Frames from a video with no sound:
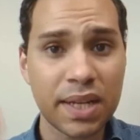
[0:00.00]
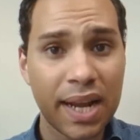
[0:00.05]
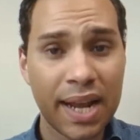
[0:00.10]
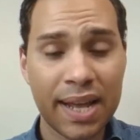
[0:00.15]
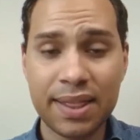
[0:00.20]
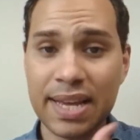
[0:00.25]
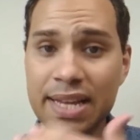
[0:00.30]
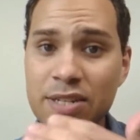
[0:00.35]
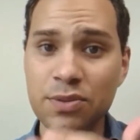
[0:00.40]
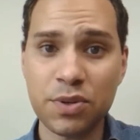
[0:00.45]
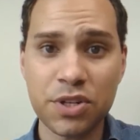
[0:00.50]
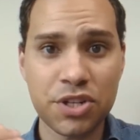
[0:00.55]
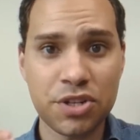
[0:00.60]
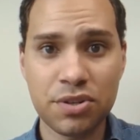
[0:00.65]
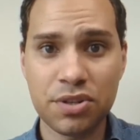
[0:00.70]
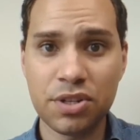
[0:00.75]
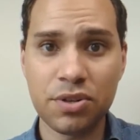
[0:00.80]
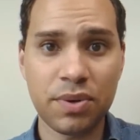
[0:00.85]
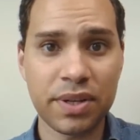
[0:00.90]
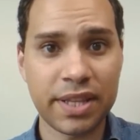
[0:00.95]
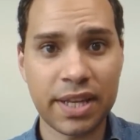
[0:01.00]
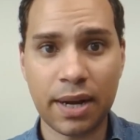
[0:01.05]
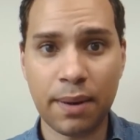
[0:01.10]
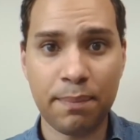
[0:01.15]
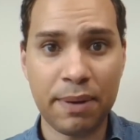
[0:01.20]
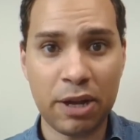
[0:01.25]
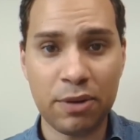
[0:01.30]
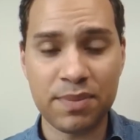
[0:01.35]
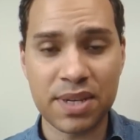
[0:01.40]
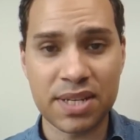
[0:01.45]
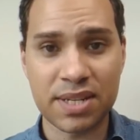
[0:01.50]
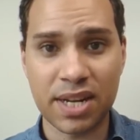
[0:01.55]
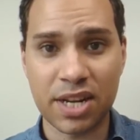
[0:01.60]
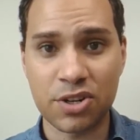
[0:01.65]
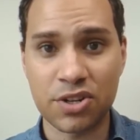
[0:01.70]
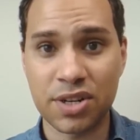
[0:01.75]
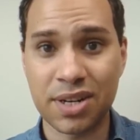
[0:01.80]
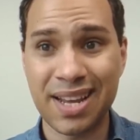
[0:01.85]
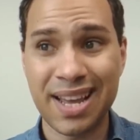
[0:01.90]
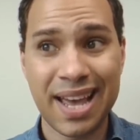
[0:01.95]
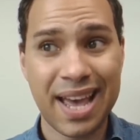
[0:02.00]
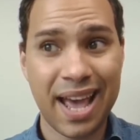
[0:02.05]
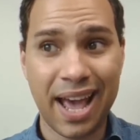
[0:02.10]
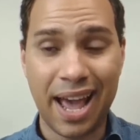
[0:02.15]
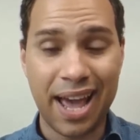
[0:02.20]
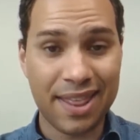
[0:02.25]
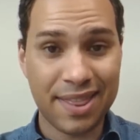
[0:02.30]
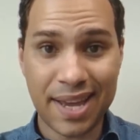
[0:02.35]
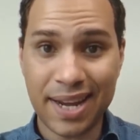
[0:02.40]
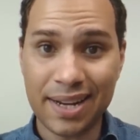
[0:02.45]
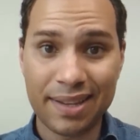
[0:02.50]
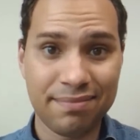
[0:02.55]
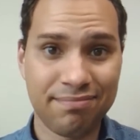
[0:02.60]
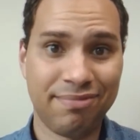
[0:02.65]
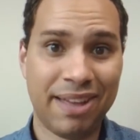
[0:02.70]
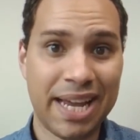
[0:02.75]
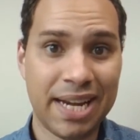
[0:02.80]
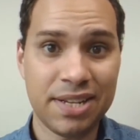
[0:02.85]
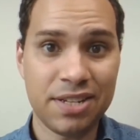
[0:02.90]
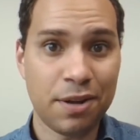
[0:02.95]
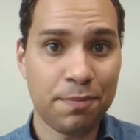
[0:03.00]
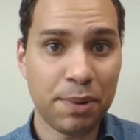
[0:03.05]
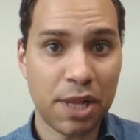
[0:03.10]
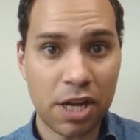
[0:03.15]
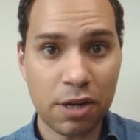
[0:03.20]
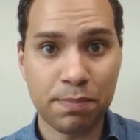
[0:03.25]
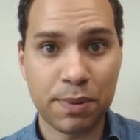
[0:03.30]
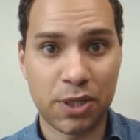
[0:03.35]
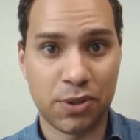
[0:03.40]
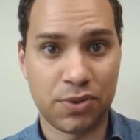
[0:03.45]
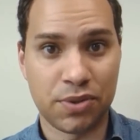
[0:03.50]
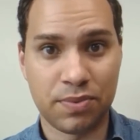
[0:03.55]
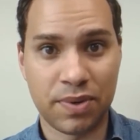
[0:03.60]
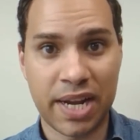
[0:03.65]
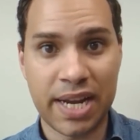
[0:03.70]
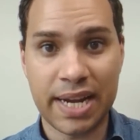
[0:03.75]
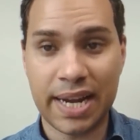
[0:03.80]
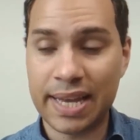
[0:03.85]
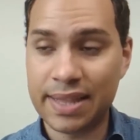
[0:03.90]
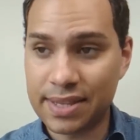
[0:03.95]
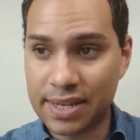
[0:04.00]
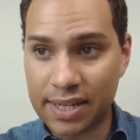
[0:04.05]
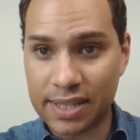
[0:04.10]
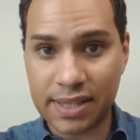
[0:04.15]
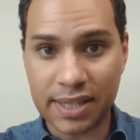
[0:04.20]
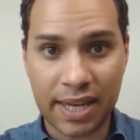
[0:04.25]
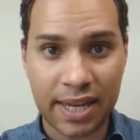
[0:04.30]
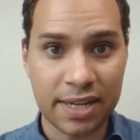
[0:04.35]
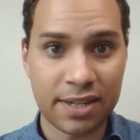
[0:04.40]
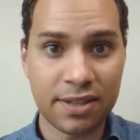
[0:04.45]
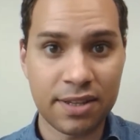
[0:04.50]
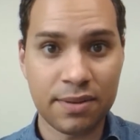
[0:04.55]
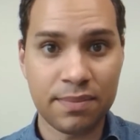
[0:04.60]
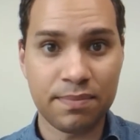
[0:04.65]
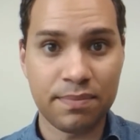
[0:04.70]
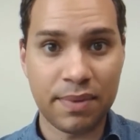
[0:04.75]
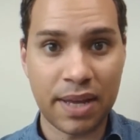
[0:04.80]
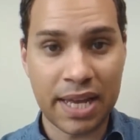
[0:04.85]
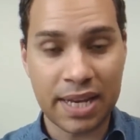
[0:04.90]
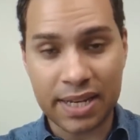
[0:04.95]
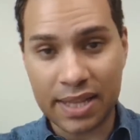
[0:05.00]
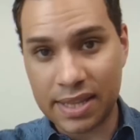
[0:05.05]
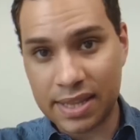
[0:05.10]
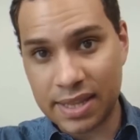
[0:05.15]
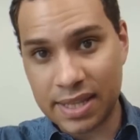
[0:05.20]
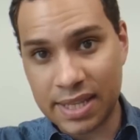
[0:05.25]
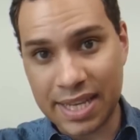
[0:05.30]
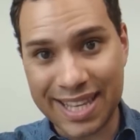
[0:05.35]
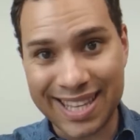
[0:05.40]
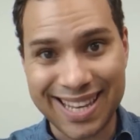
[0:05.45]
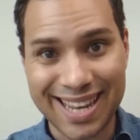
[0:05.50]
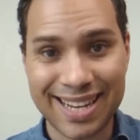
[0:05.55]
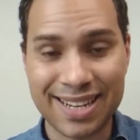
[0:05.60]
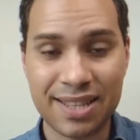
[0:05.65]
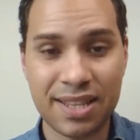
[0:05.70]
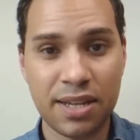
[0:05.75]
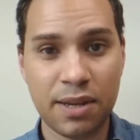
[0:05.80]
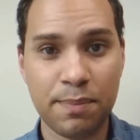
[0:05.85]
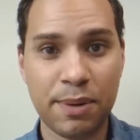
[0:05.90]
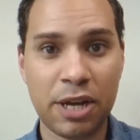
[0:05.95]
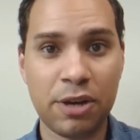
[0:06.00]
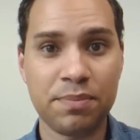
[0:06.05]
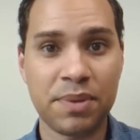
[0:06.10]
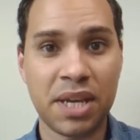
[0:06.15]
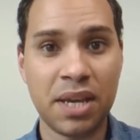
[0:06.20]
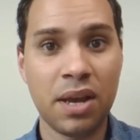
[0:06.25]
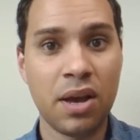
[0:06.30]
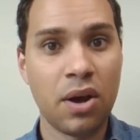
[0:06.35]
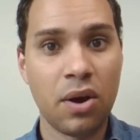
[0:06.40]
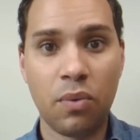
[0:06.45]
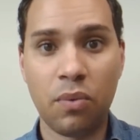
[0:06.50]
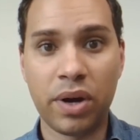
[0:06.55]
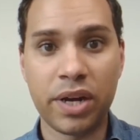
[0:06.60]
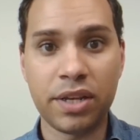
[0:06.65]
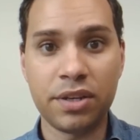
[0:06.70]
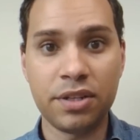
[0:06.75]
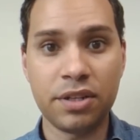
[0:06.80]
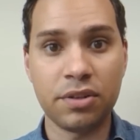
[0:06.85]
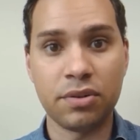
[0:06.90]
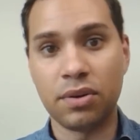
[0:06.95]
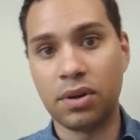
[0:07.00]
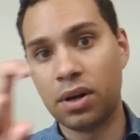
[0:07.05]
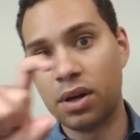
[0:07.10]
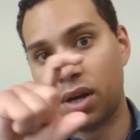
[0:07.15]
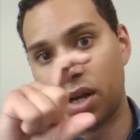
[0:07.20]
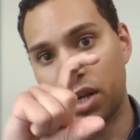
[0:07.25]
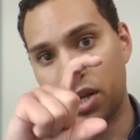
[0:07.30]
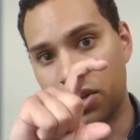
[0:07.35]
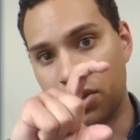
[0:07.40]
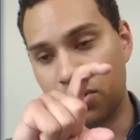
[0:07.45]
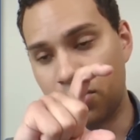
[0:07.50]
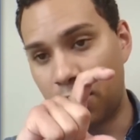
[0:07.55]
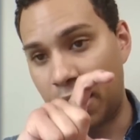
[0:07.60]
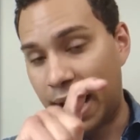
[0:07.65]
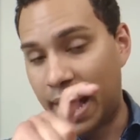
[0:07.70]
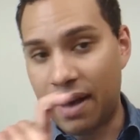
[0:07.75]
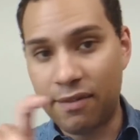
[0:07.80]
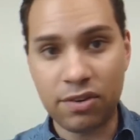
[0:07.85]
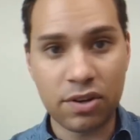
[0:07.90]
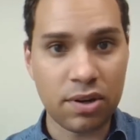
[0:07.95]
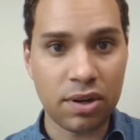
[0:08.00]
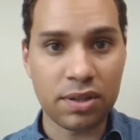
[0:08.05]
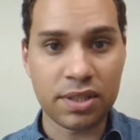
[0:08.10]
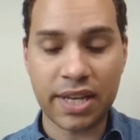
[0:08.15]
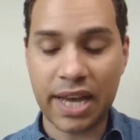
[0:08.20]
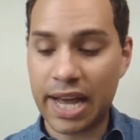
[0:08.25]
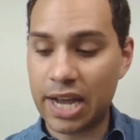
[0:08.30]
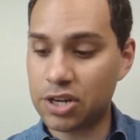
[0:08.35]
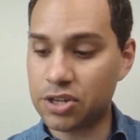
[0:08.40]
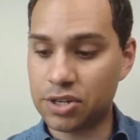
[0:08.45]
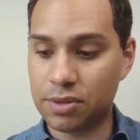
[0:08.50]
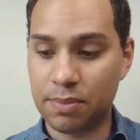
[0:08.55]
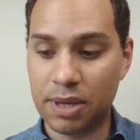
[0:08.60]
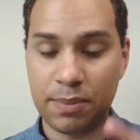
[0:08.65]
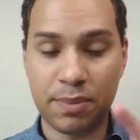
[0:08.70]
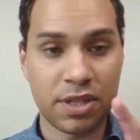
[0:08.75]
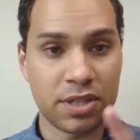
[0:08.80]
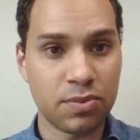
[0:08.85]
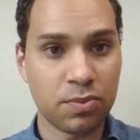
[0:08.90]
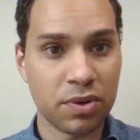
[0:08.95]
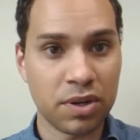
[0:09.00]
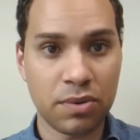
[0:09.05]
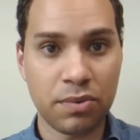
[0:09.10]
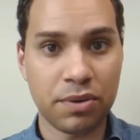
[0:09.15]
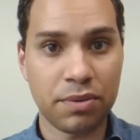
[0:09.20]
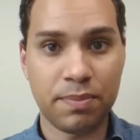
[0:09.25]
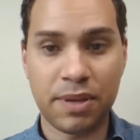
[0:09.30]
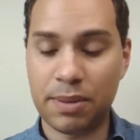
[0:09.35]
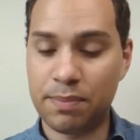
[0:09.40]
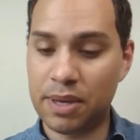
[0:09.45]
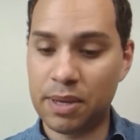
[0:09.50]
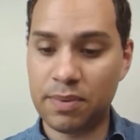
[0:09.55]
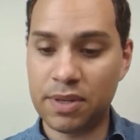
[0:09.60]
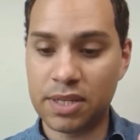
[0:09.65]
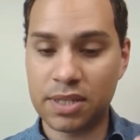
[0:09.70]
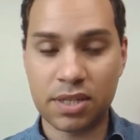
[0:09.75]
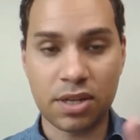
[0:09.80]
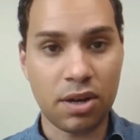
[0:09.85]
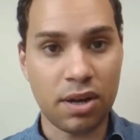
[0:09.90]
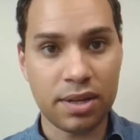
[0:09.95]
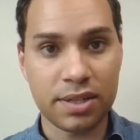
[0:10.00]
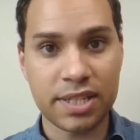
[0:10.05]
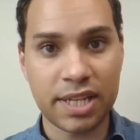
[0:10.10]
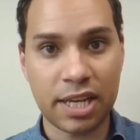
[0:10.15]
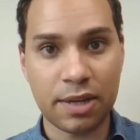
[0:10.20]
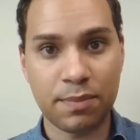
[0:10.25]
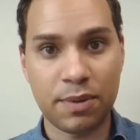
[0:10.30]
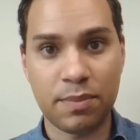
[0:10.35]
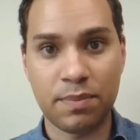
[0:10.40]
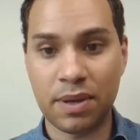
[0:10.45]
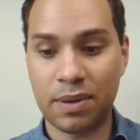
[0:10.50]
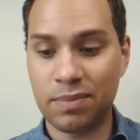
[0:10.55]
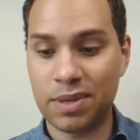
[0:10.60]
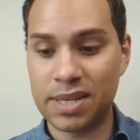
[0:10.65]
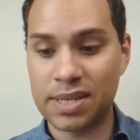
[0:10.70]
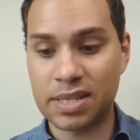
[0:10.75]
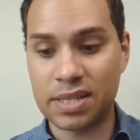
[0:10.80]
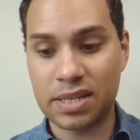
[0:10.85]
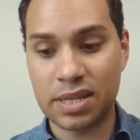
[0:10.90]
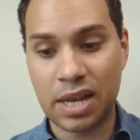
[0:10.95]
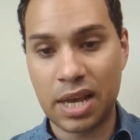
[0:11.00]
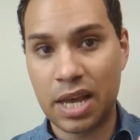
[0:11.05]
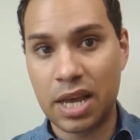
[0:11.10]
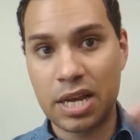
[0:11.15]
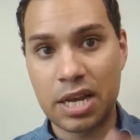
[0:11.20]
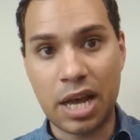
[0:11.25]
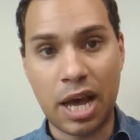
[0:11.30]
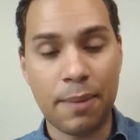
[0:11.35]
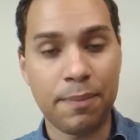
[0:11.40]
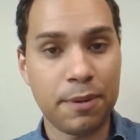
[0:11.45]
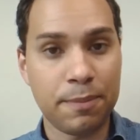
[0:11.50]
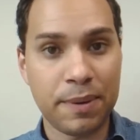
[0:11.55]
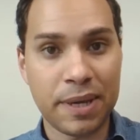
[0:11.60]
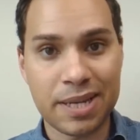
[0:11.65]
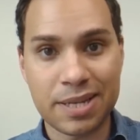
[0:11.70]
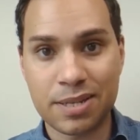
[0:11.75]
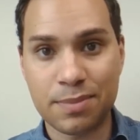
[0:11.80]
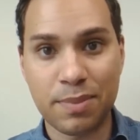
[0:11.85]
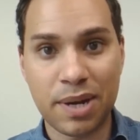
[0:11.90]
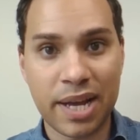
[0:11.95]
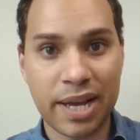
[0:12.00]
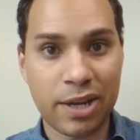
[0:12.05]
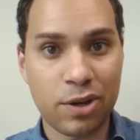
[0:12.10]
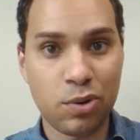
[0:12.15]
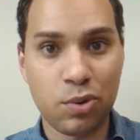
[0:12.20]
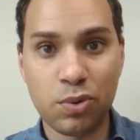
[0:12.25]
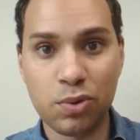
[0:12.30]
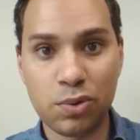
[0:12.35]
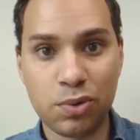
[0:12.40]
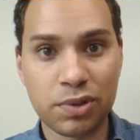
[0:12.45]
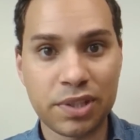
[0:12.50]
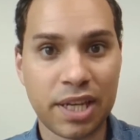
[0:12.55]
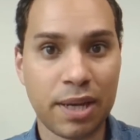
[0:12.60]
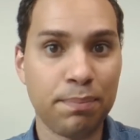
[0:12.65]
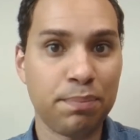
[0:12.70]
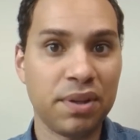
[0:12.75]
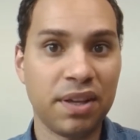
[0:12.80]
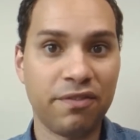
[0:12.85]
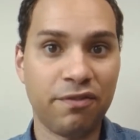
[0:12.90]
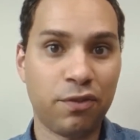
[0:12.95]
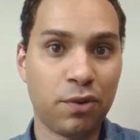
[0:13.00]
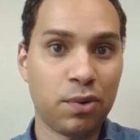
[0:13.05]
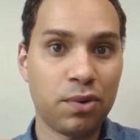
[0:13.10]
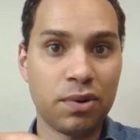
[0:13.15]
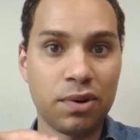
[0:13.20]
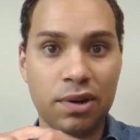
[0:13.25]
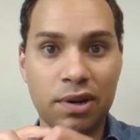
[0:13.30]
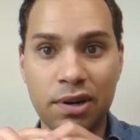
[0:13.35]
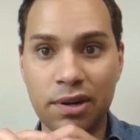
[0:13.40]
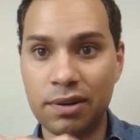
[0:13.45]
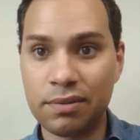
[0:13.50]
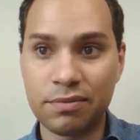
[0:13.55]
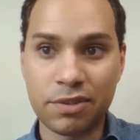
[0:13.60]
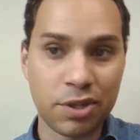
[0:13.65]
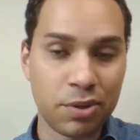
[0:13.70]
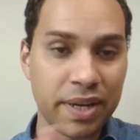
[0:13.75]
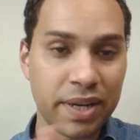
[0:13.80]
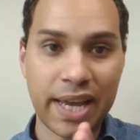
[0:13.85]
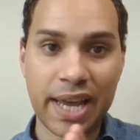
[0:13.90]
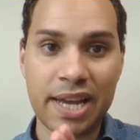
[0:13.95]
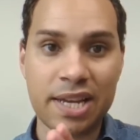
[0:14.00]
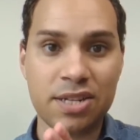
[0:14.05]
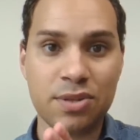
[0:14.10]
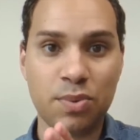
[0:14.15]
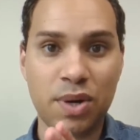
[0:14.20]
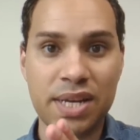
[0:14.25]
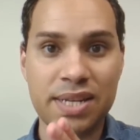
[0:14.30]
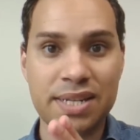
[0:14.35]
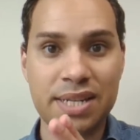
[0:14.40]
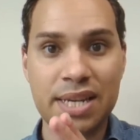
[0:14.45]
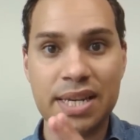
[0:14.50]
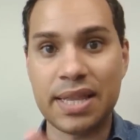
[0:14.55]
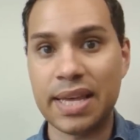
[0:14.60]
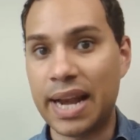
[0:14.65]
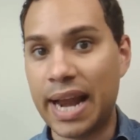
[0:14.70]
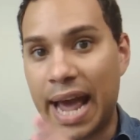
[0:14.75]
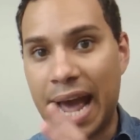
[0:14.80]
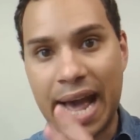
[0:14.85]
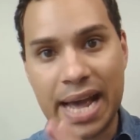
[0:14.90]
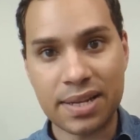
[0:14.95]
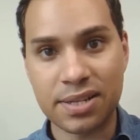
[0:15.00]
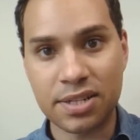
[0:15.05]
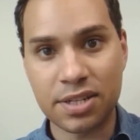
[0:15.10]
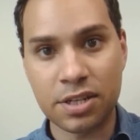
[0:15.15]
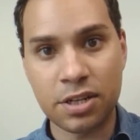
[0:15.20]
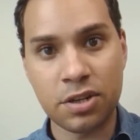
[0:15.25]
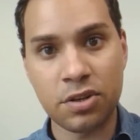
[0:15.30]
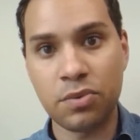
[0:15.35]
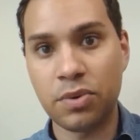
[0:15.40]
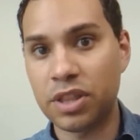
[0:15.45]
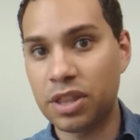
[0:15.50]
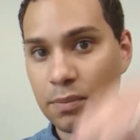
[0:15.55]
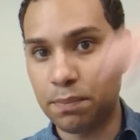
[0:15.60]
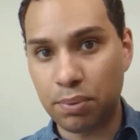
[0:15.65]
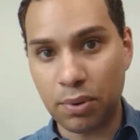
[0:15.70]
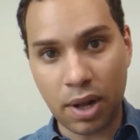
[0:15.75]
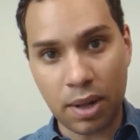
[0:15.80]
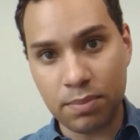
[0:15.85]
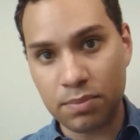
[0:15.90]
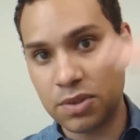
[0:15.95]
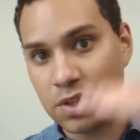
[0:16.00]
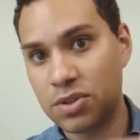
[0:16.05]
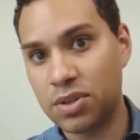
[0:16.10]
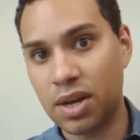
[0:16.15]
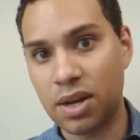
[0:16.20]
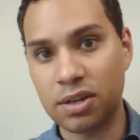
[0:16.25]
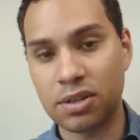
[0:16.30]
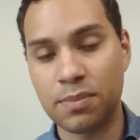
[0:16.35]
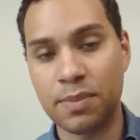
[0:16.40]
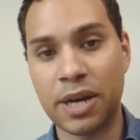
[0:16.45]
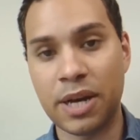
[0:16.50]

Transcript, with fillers: And that's what you do on that about me section. And that that is a blog post, right? And then at the end of the and the, the end of the about me, what do you do? You have a call to action. Maybe it's work with me, maybe it's contact me, maybe it's copy paste my cool template for doing XYZ that has to do with the problem you talked